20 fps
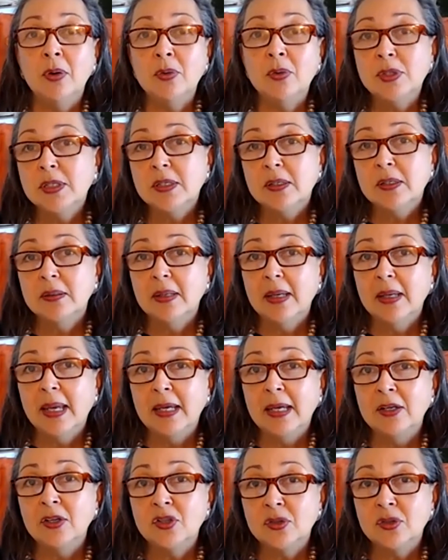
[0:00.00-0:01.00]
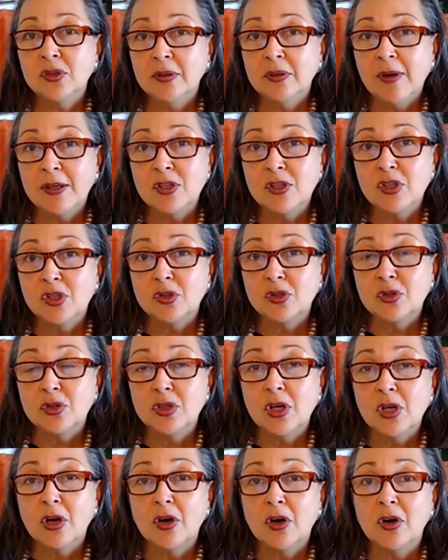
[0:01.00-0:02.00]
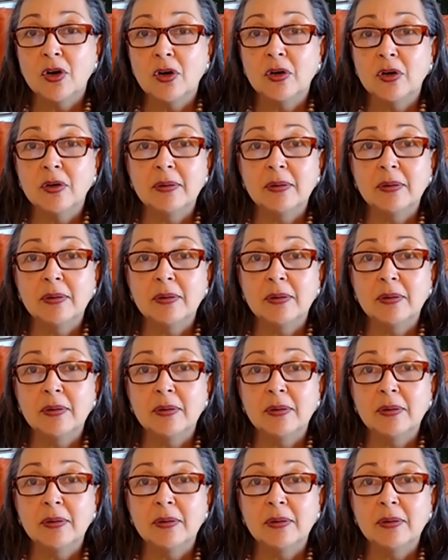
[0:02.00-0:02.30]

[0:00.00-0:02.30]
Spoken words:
most angel investors